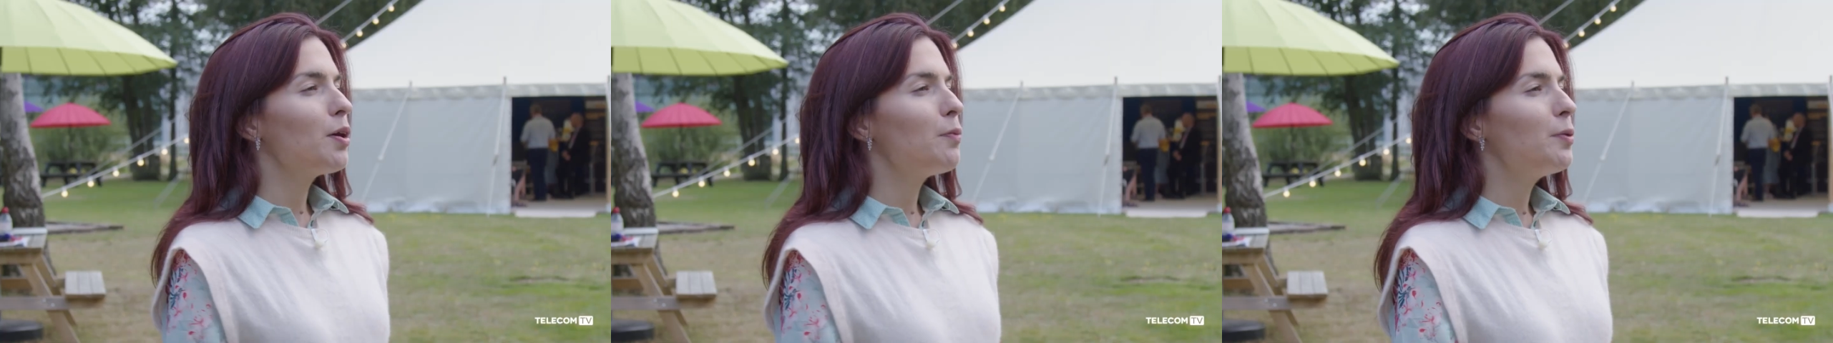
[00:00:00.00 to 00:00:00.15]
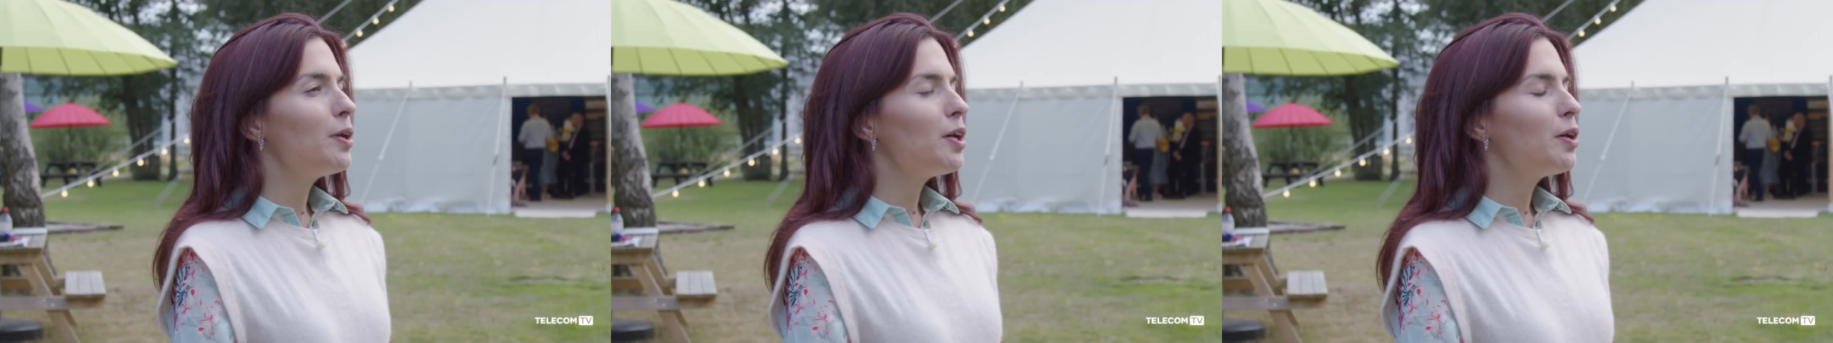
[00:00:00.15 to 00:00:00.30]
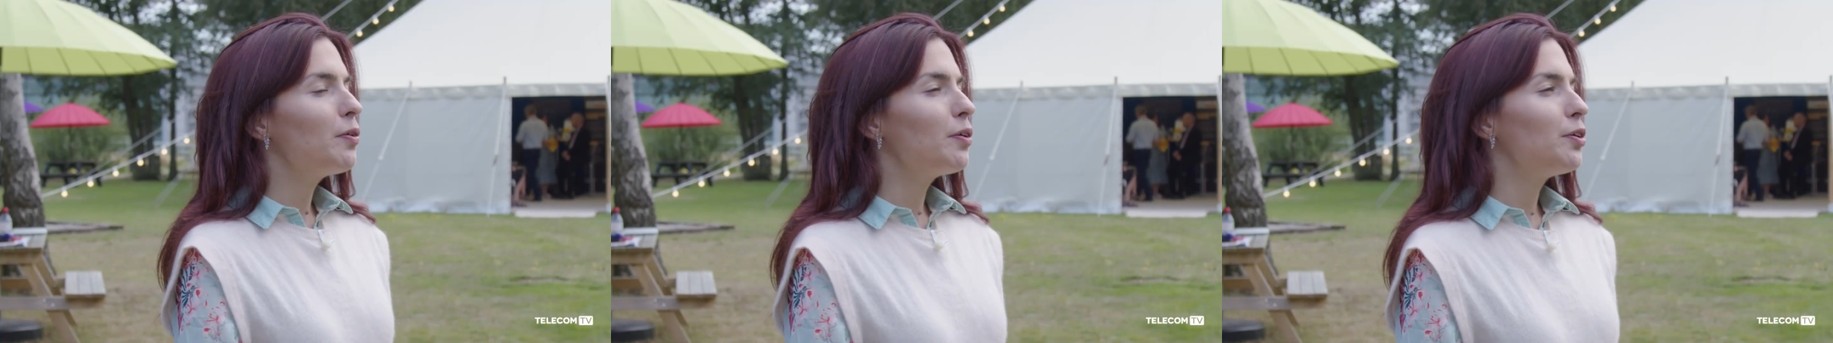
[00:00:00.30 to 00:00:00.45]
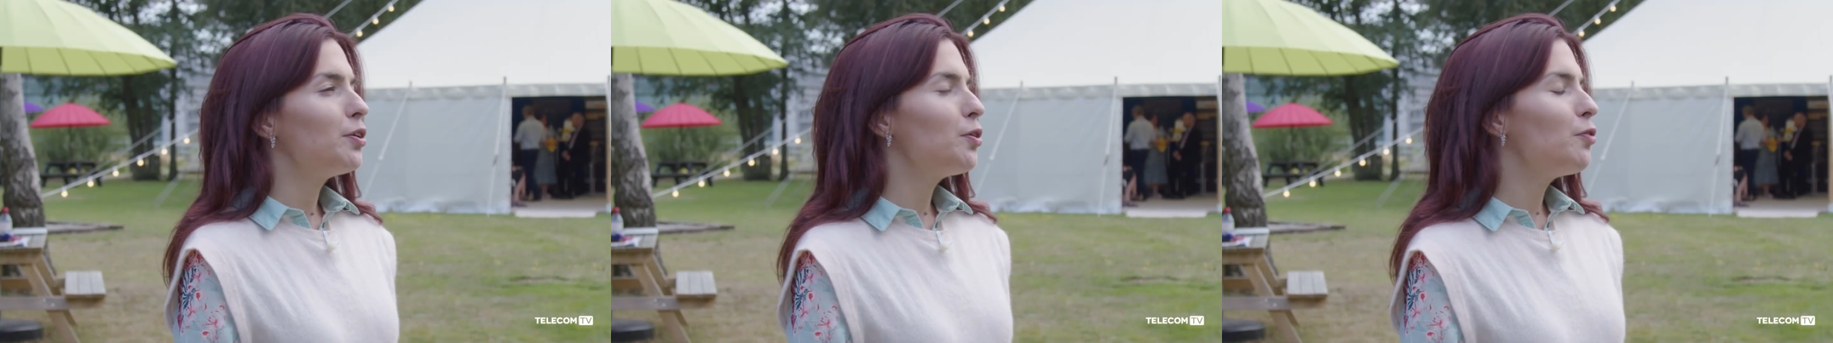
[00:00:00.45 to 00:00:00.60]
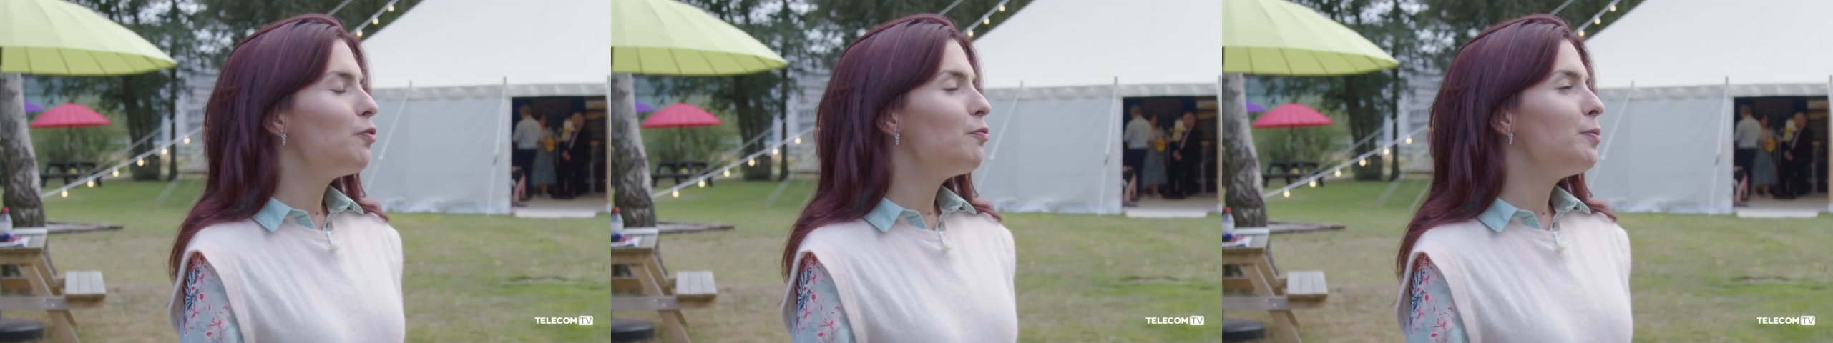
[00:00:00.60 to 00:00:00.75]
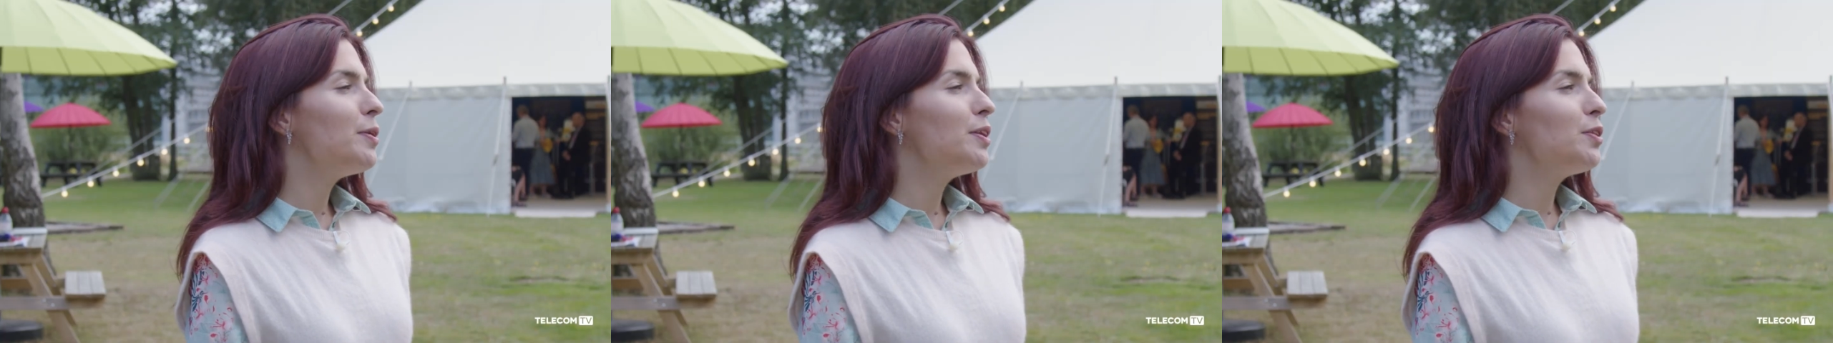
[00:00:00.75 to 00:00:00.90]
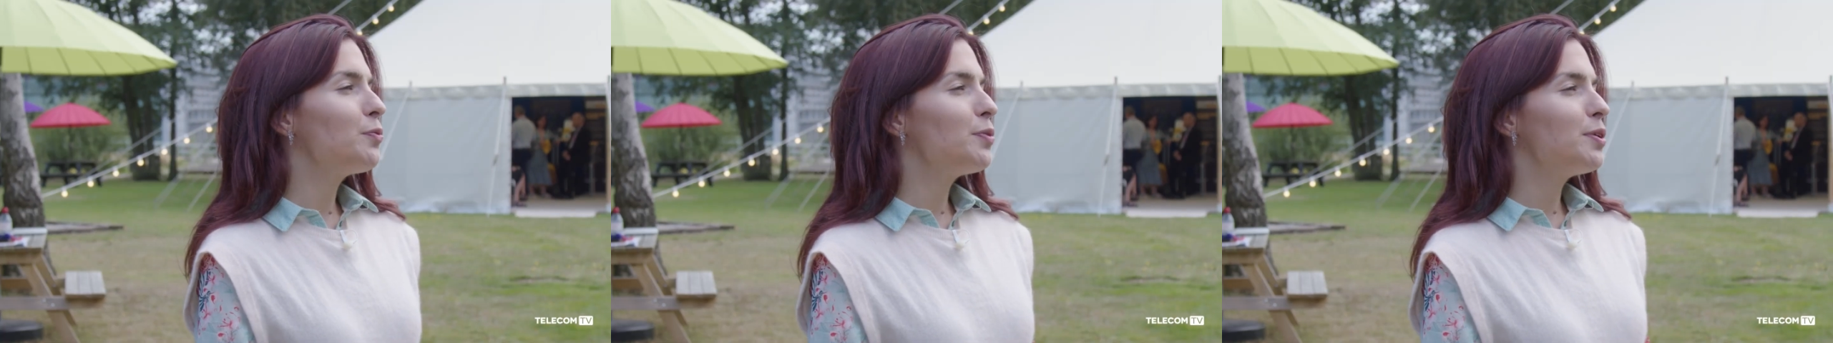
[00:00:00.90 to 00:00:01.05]
Gabriela, you've
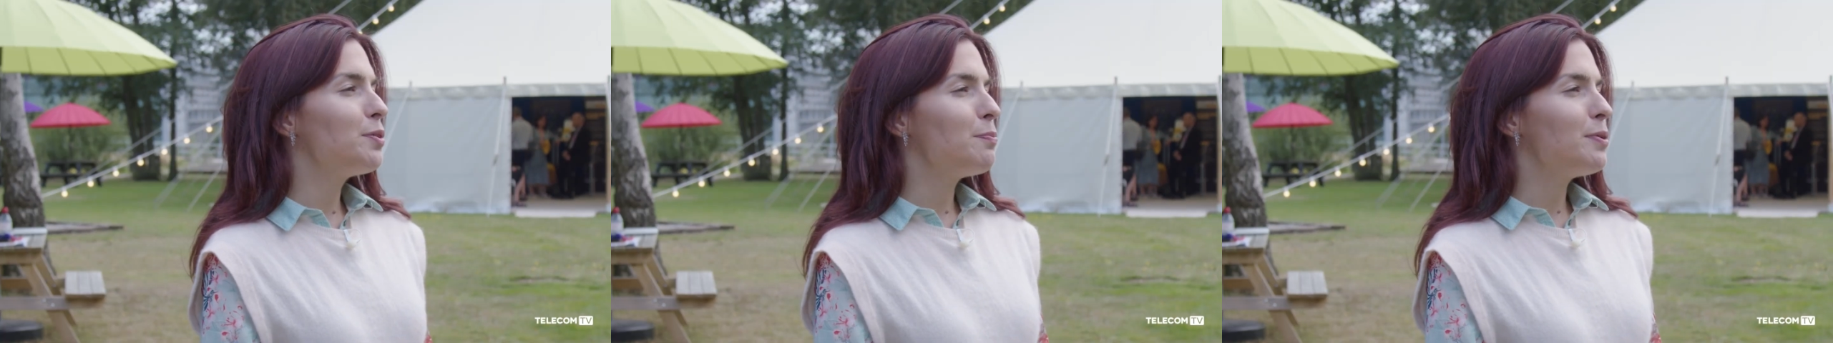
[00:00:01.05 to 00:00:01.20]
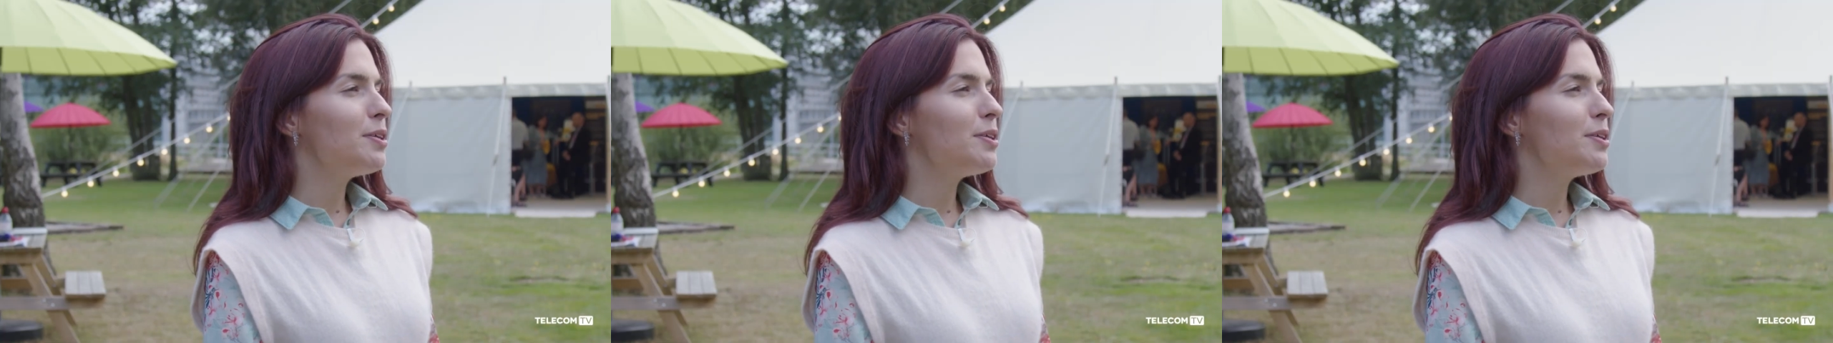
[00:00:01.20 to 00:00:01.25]
been with